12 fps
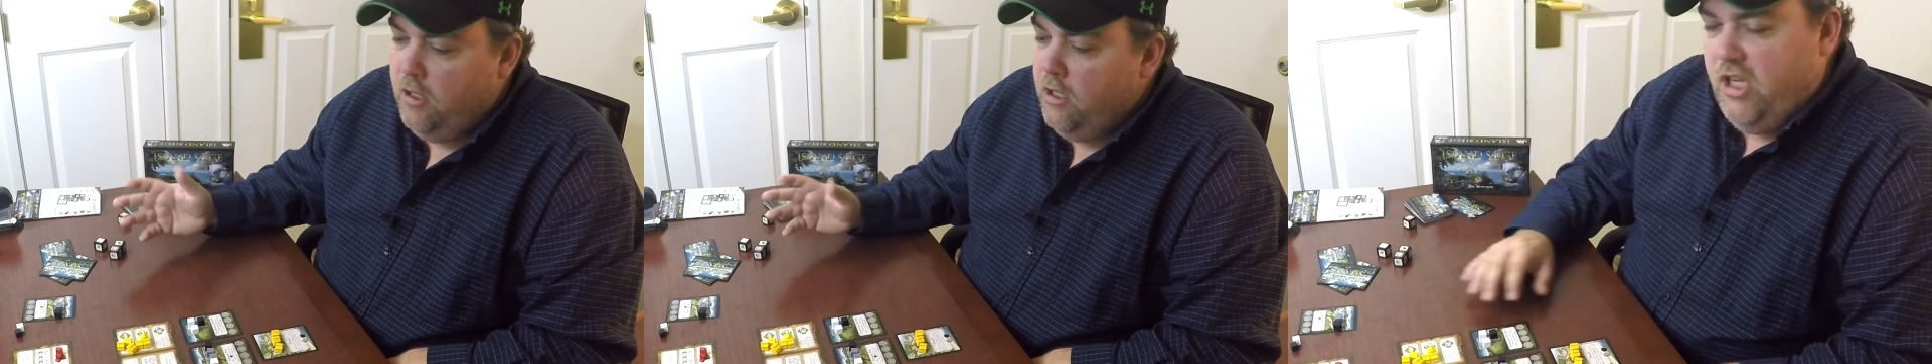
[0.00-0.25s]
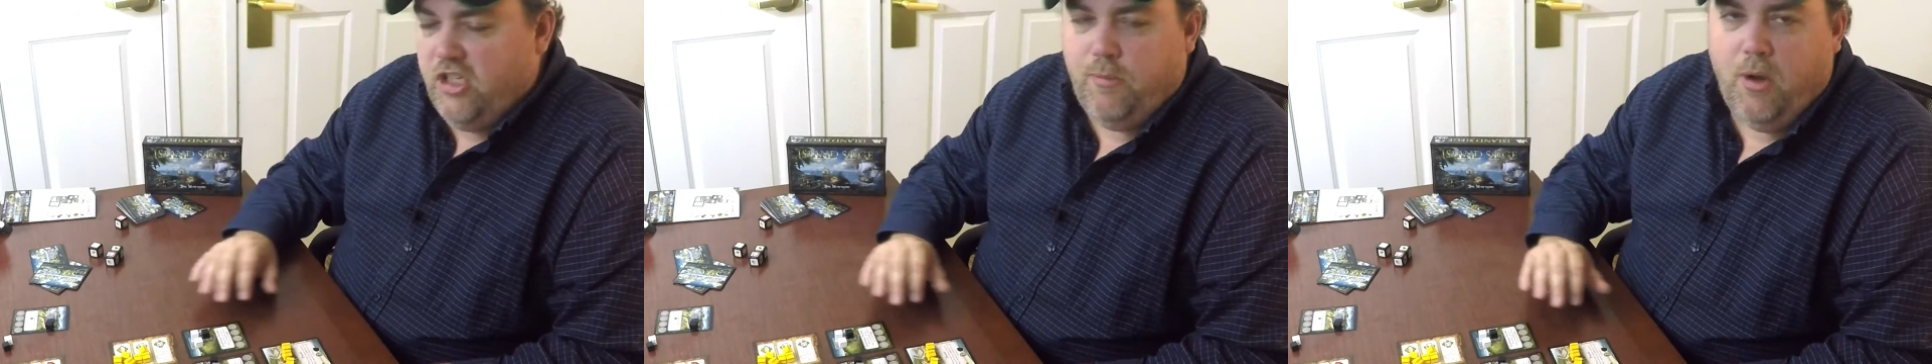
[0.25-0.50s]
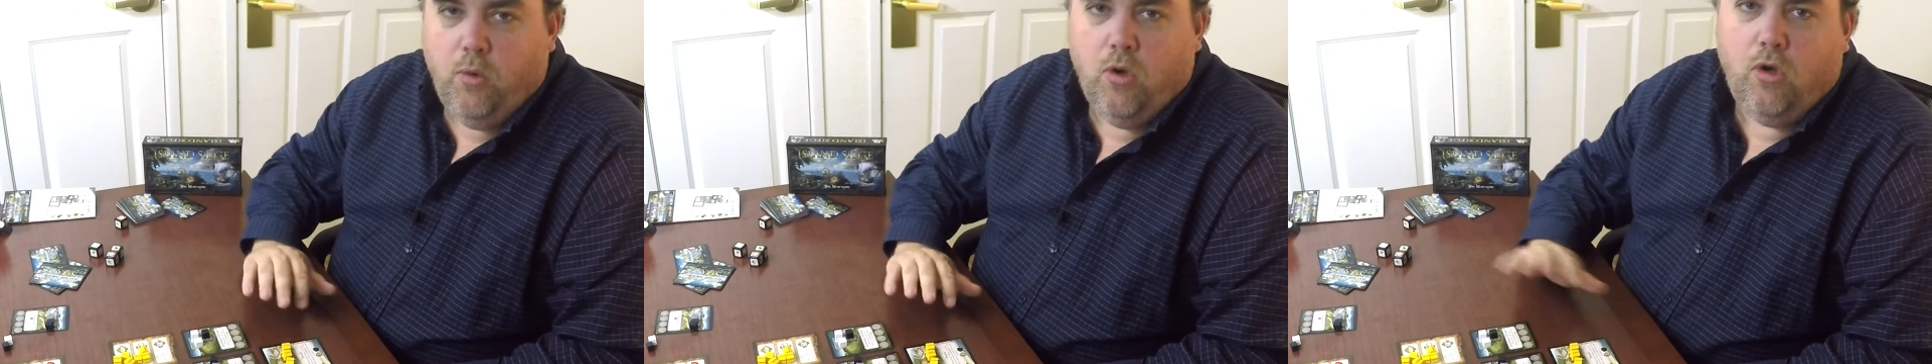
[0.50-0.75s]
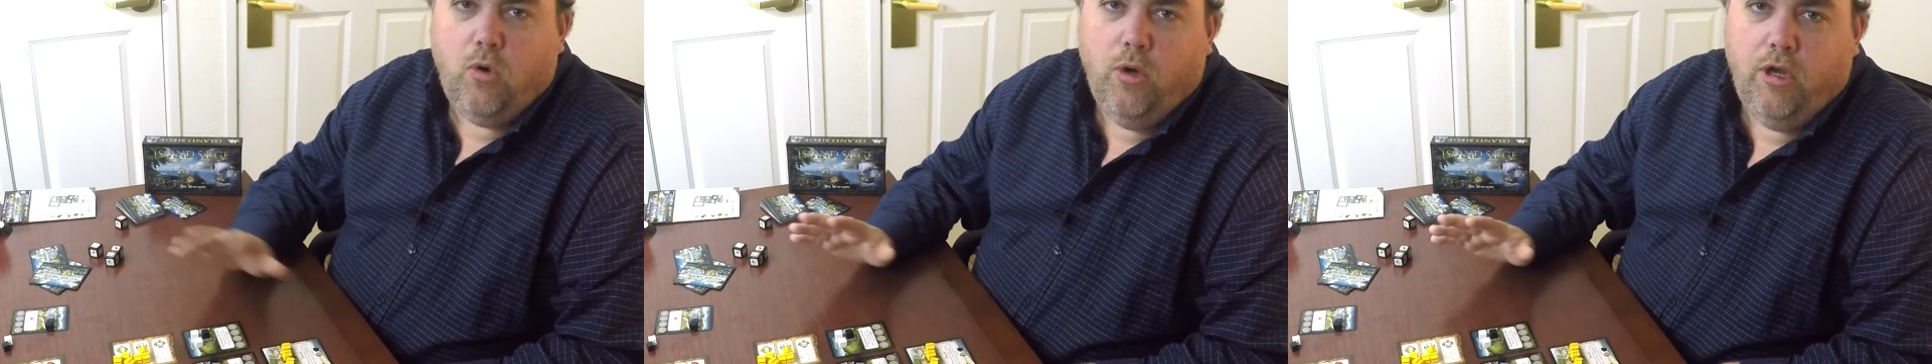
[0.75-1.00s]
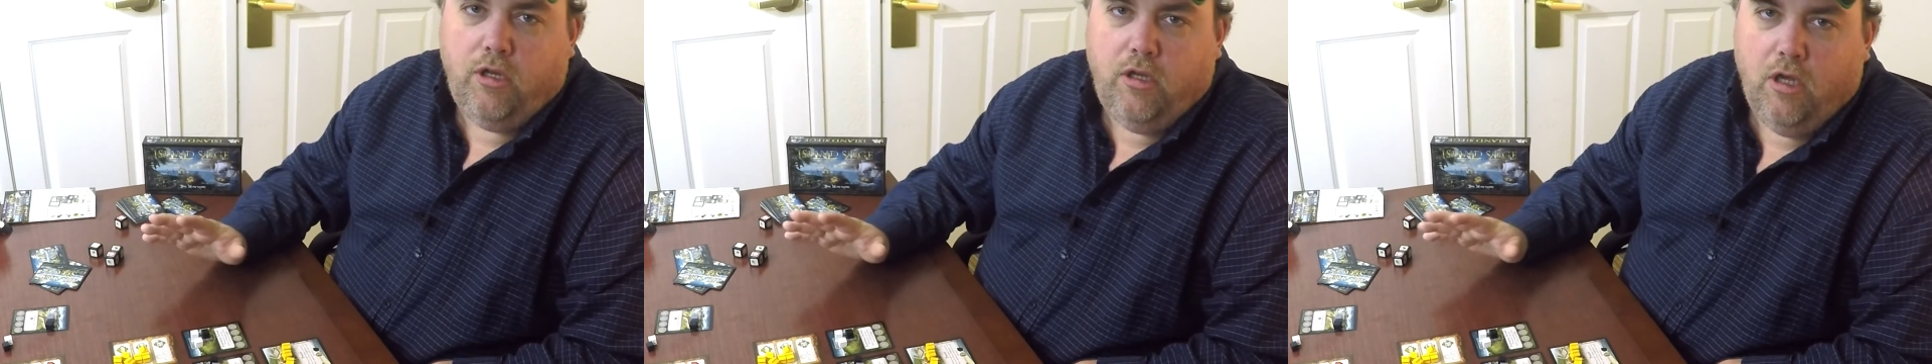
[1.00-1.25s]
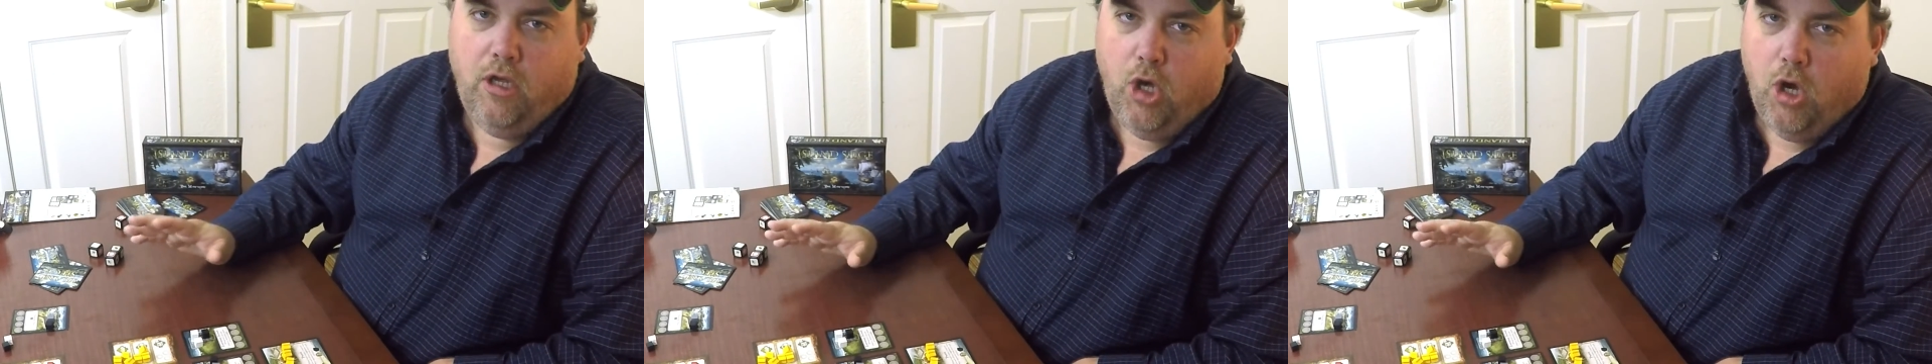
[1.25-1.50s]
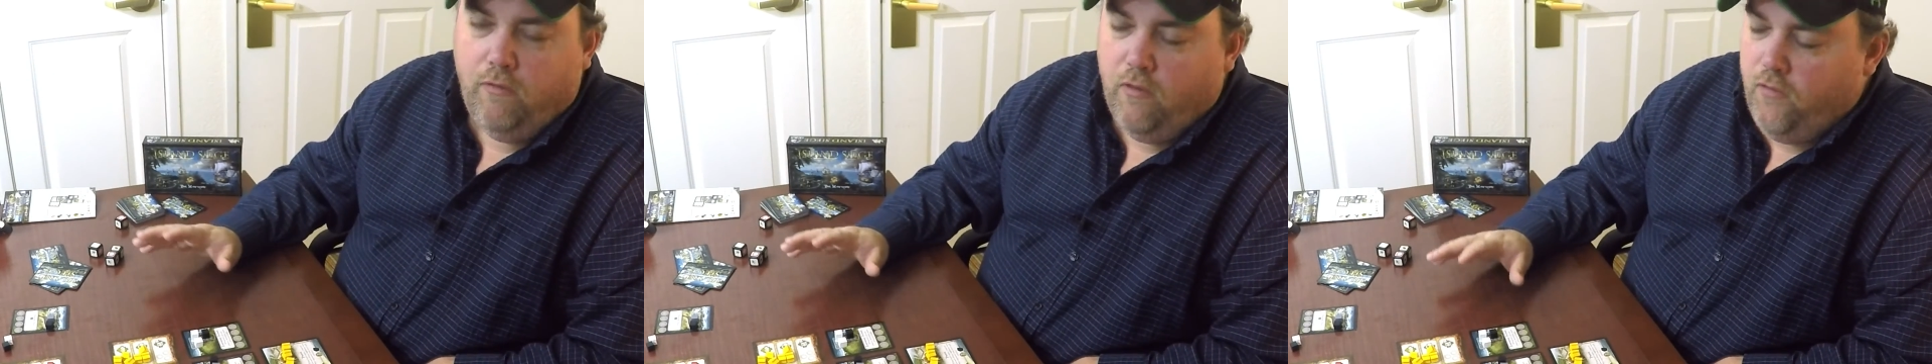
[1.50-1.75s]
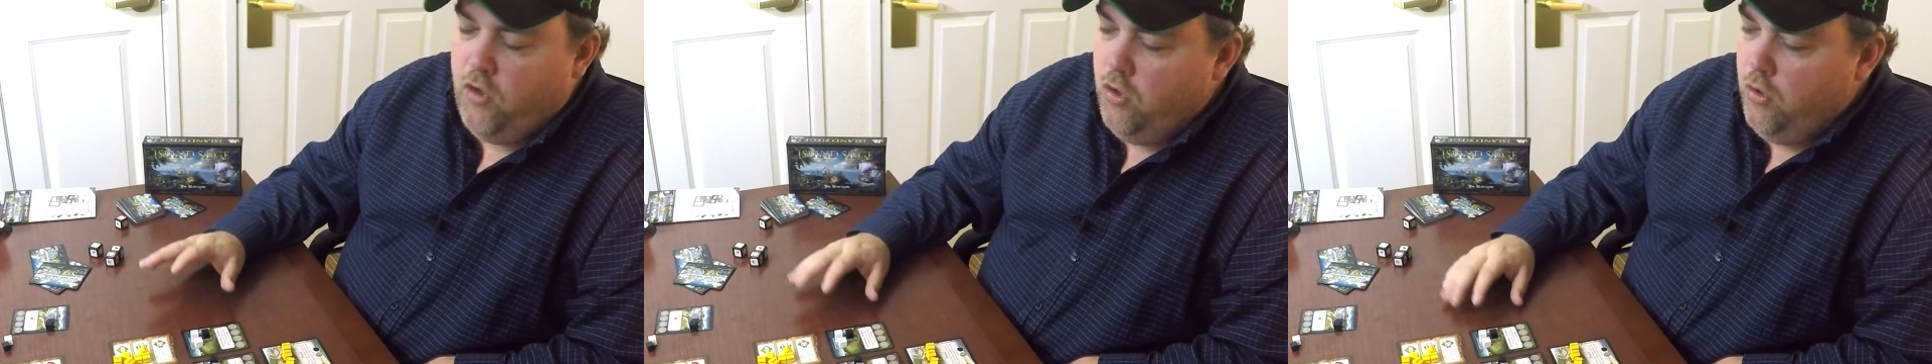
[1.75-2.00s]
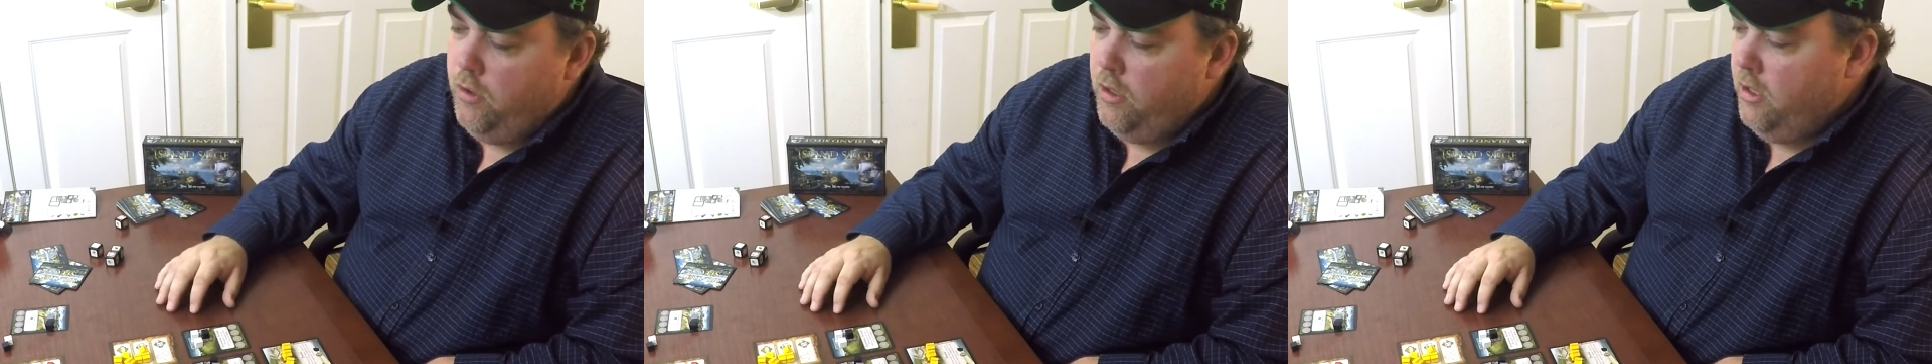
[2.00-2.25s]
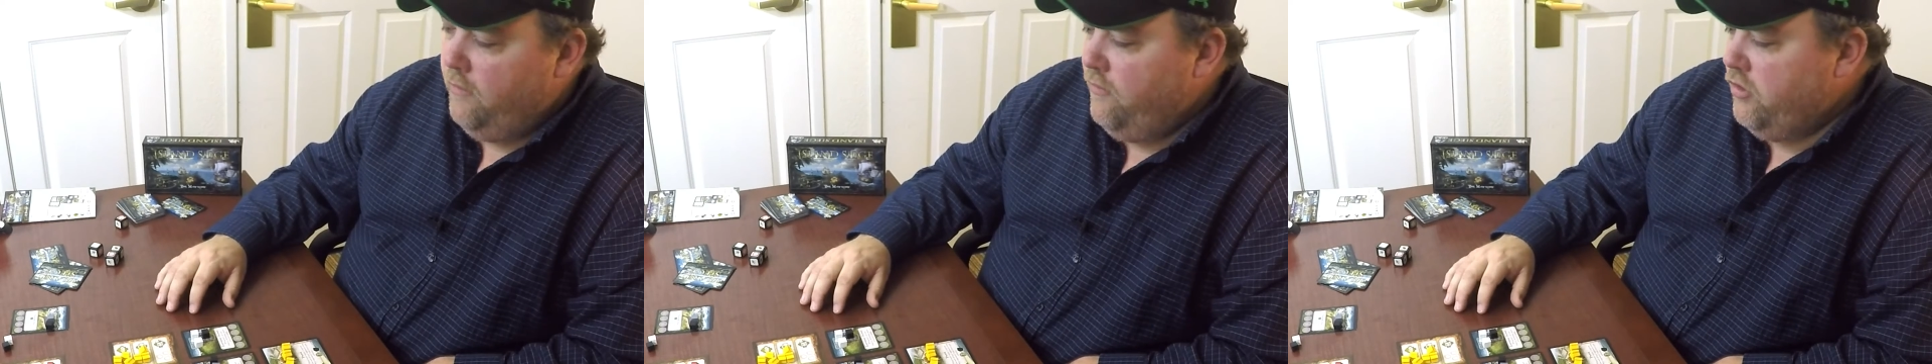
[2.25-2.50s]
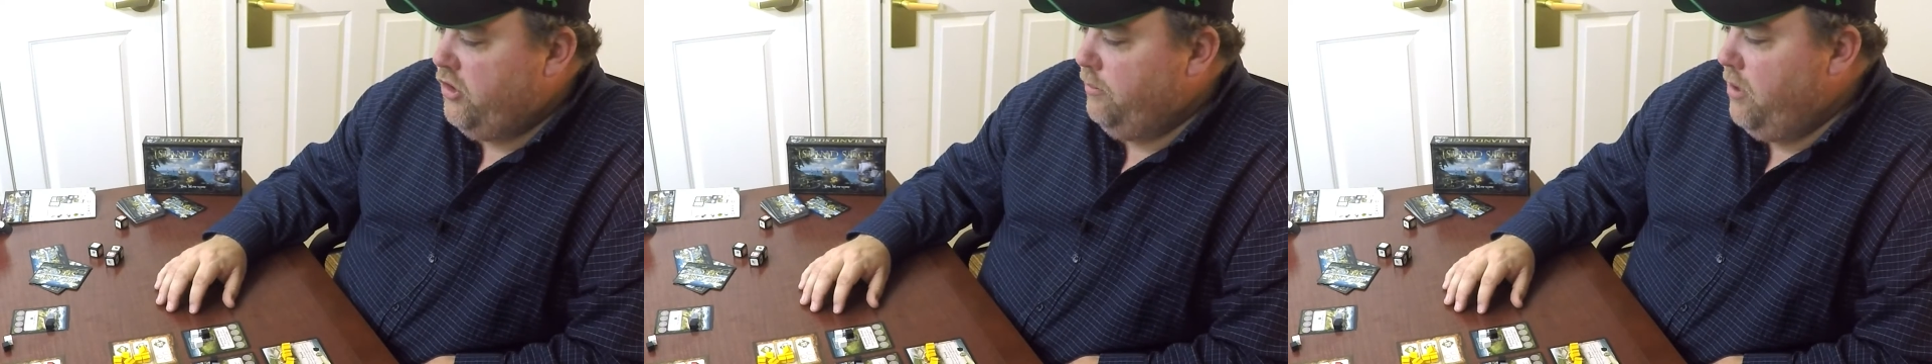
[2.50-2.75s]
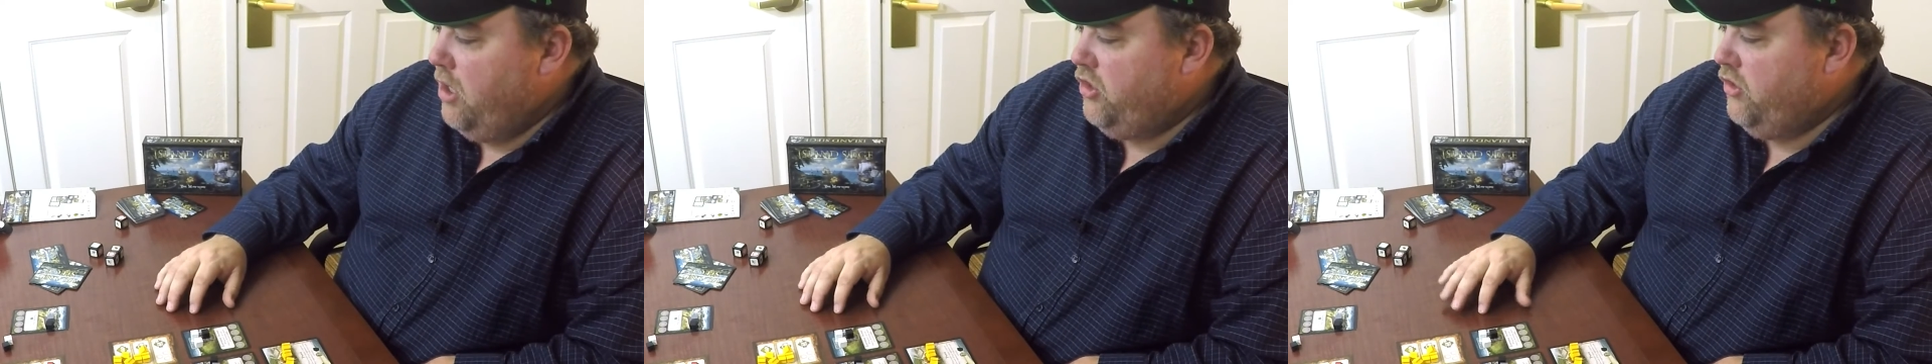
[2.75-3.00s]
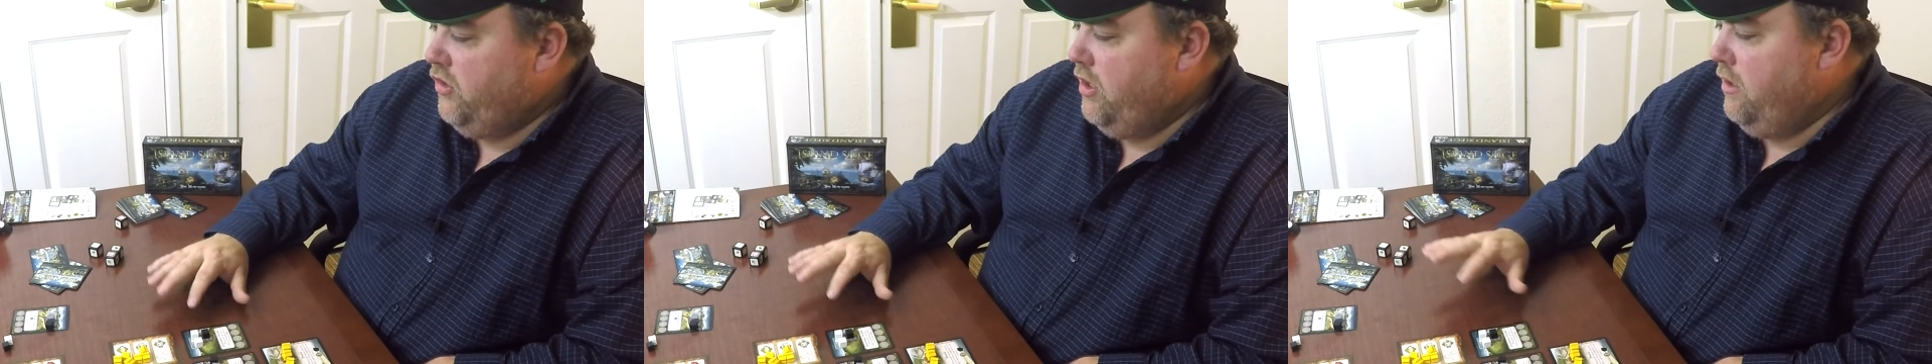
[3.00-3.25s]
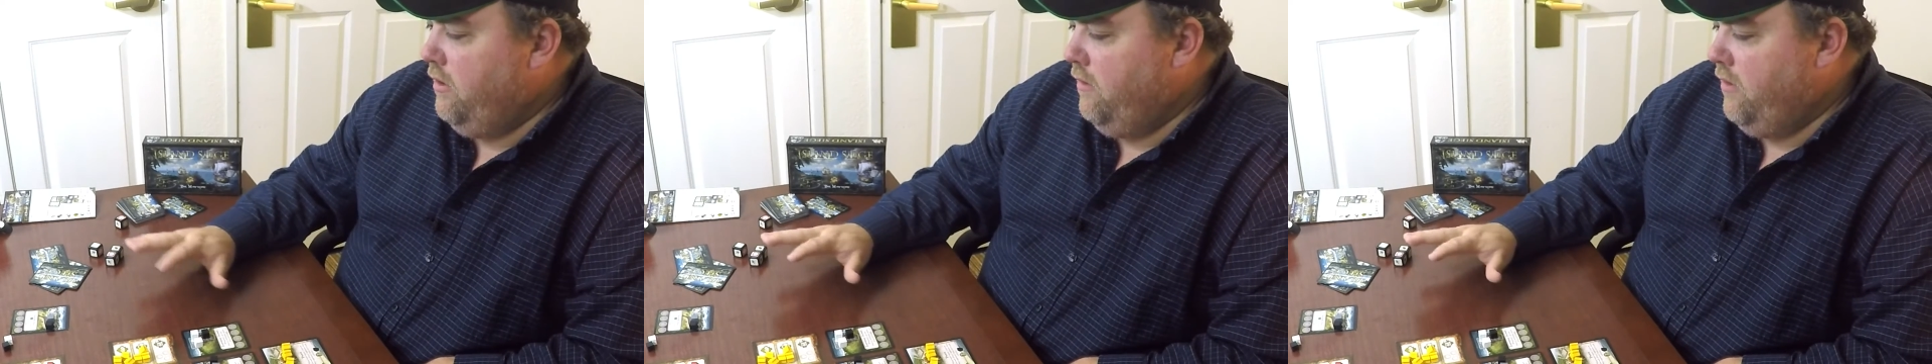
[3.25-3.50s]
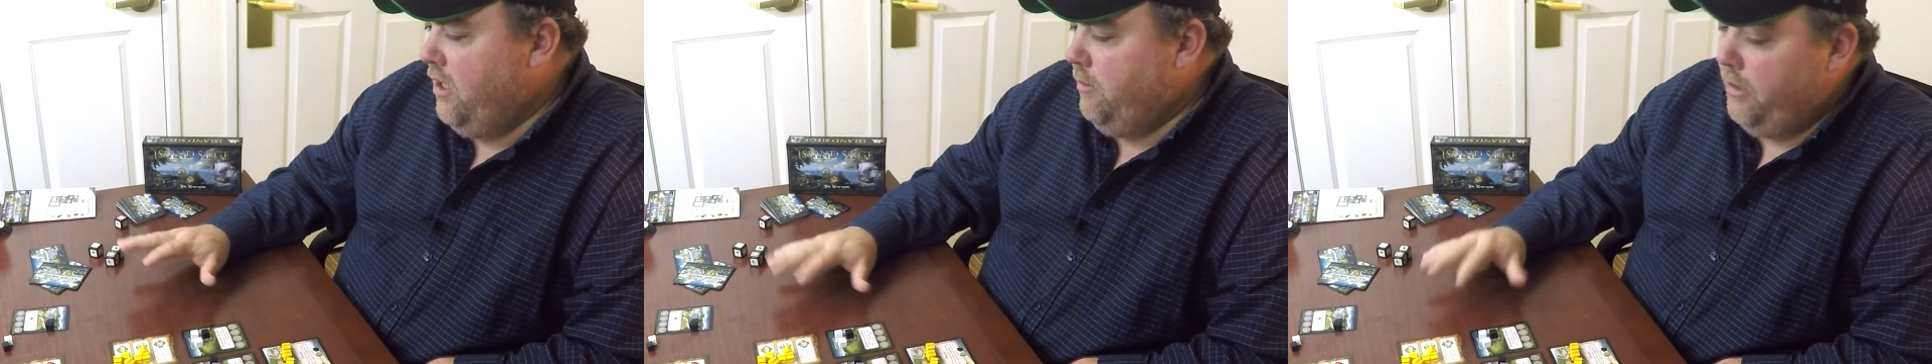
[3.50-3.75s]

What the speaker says: That's my real quick overview, first impressions of the game.